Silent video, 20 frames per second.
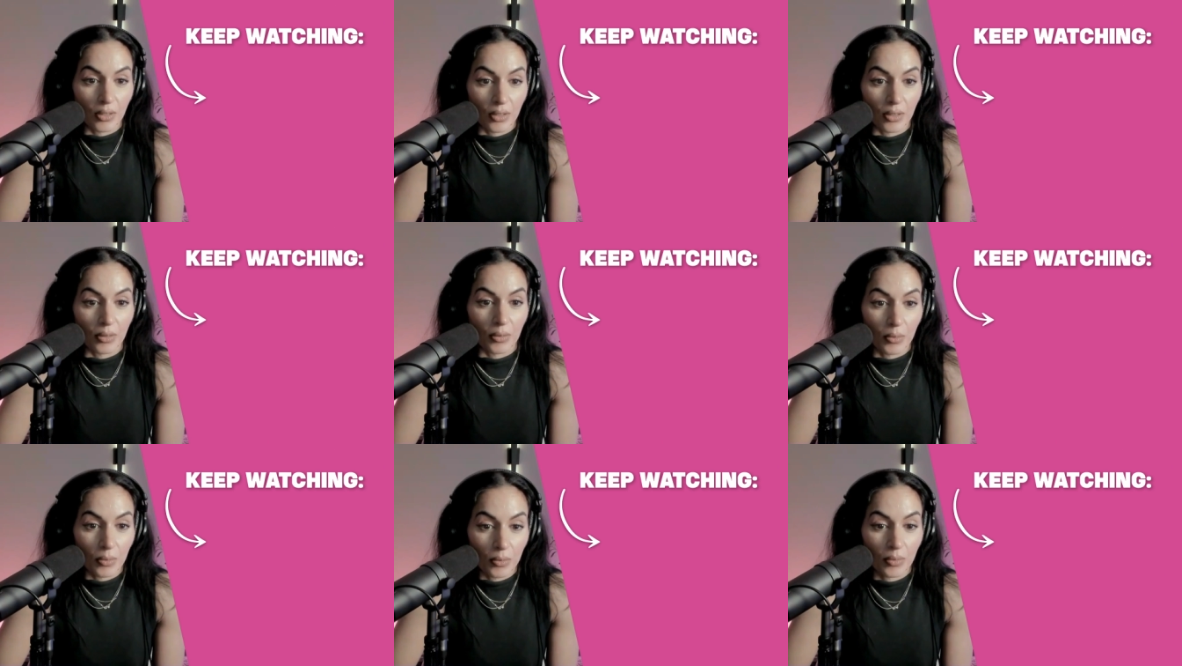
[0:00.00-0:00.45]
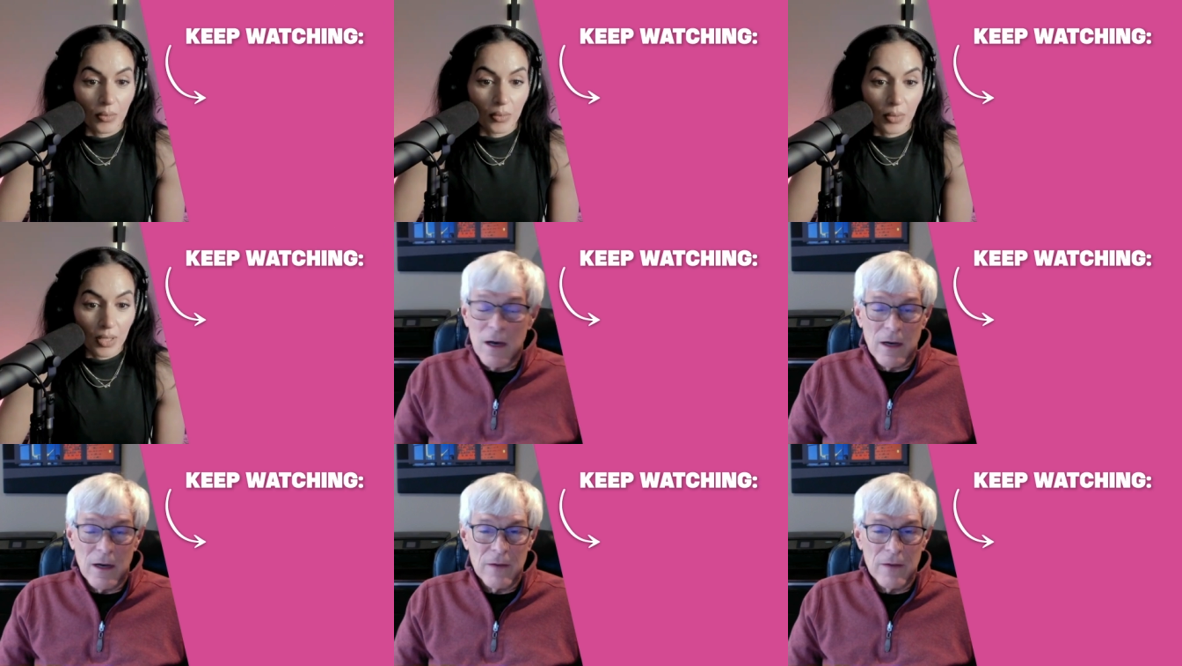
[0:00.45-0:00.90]
it's
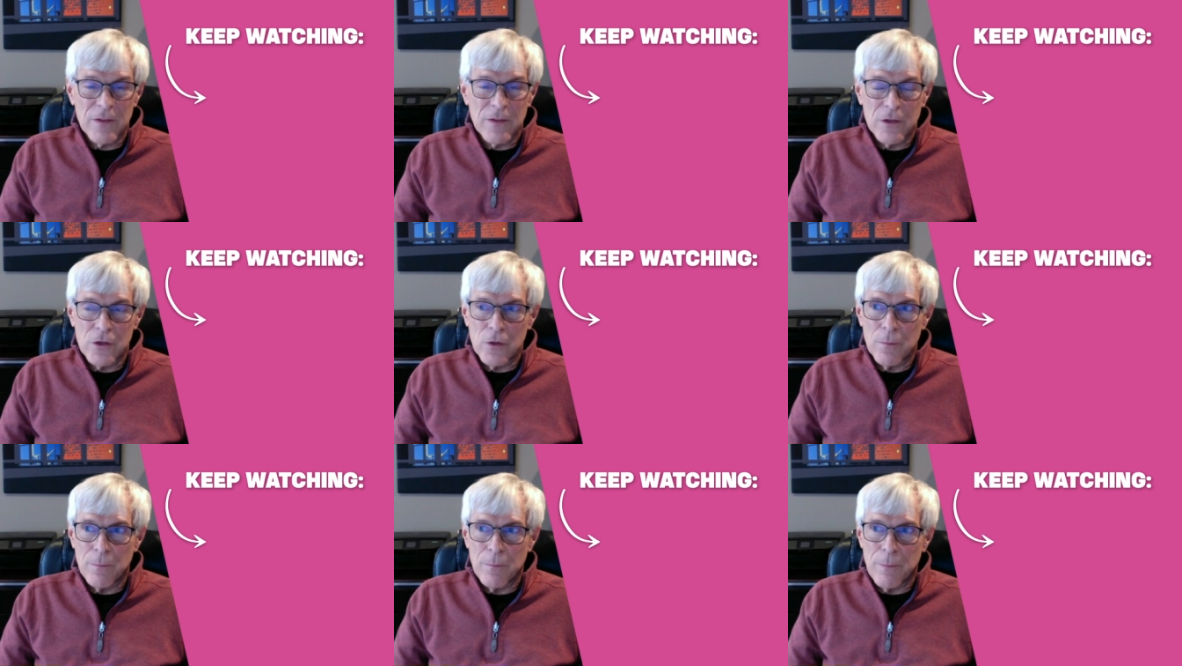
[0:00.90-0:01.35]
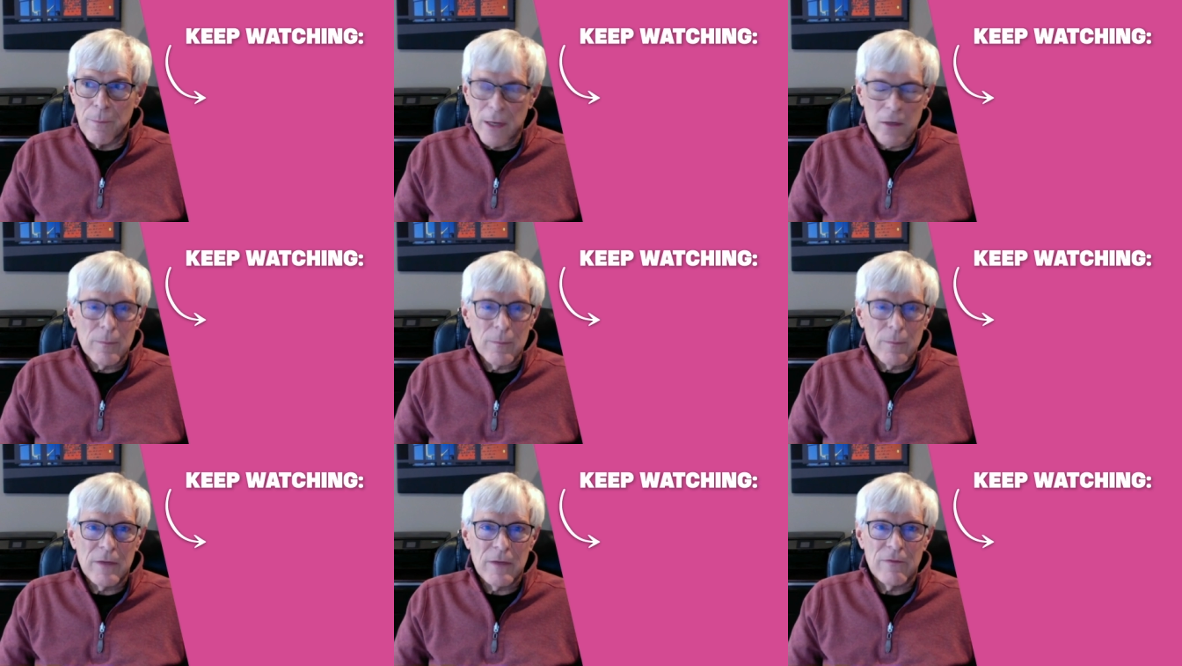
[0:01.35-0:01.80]
tough. And you
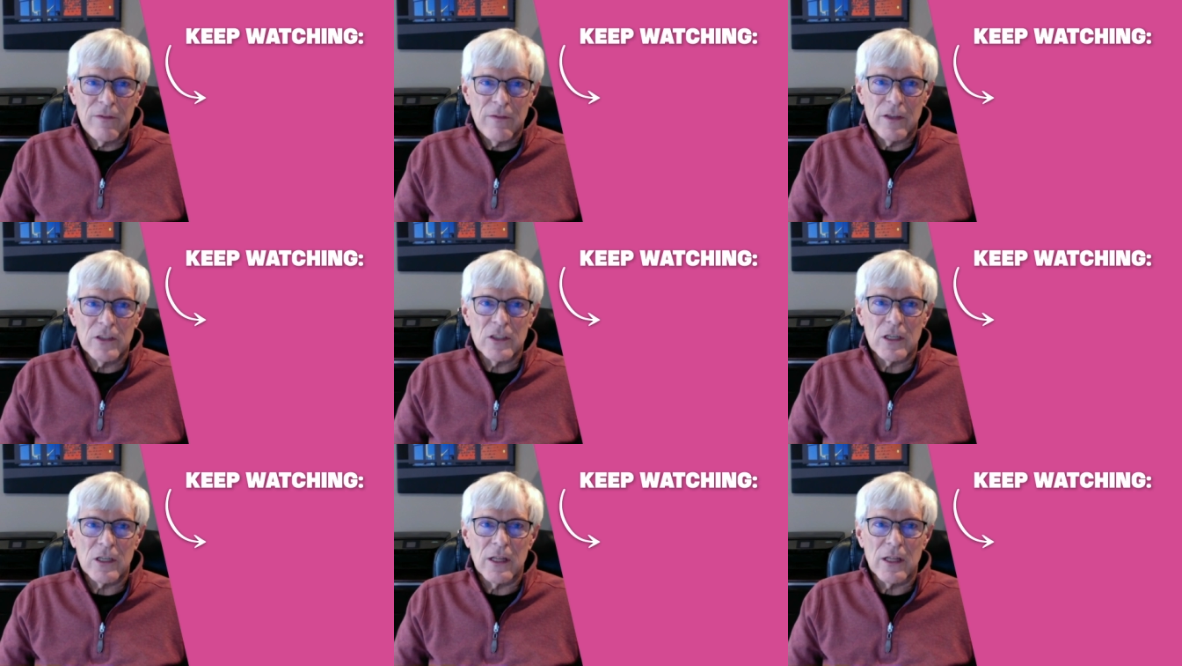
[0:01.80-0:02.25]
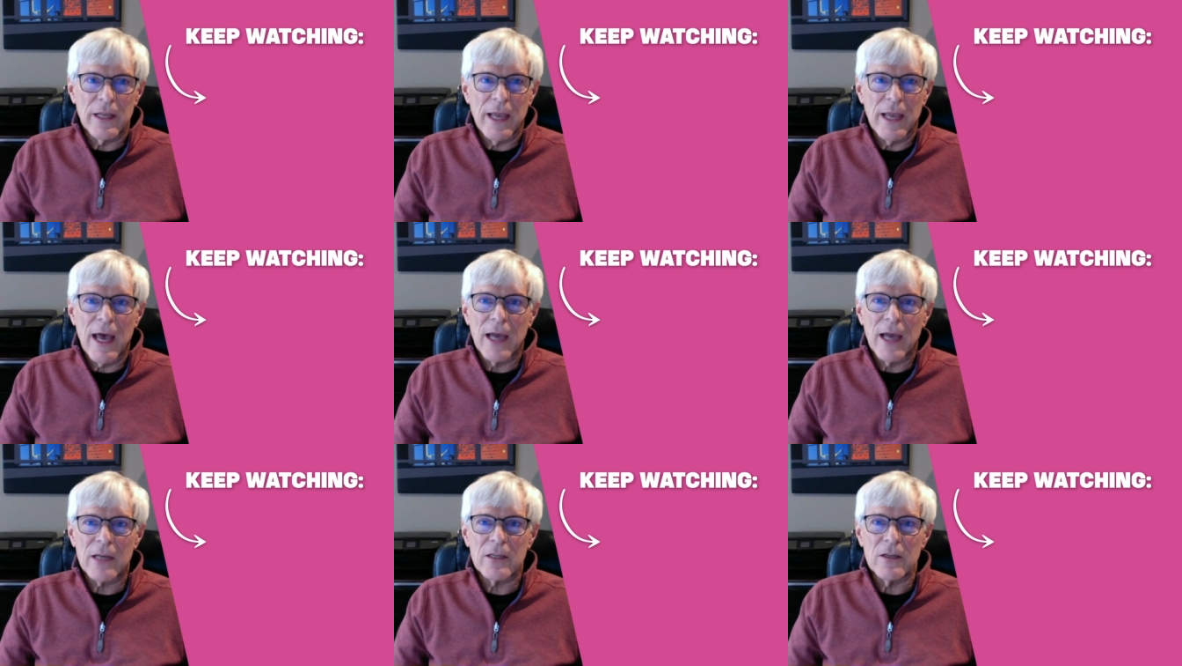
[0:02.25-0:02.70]
better be physically
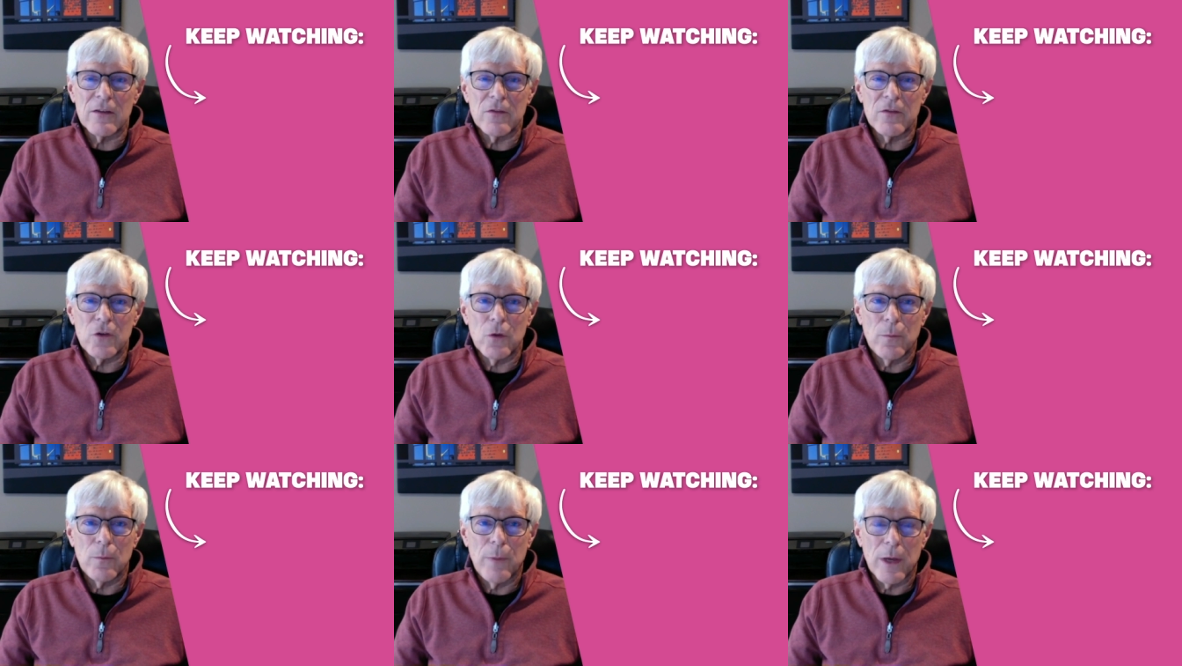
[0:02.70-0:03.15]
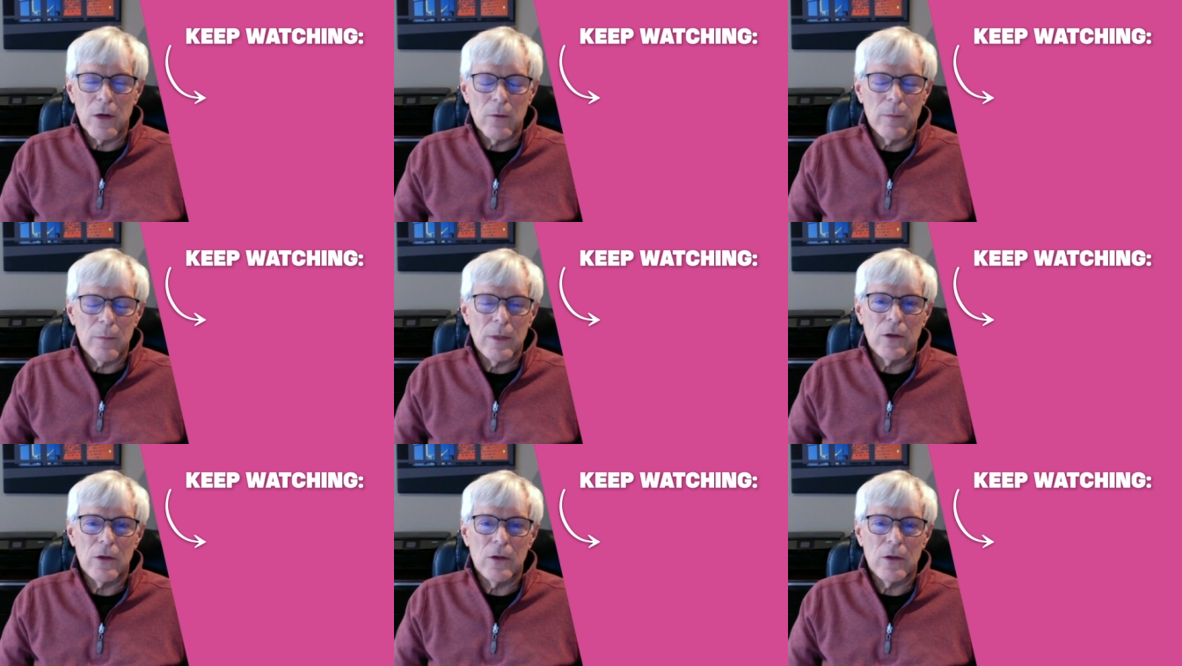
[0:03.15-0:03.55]
active. You better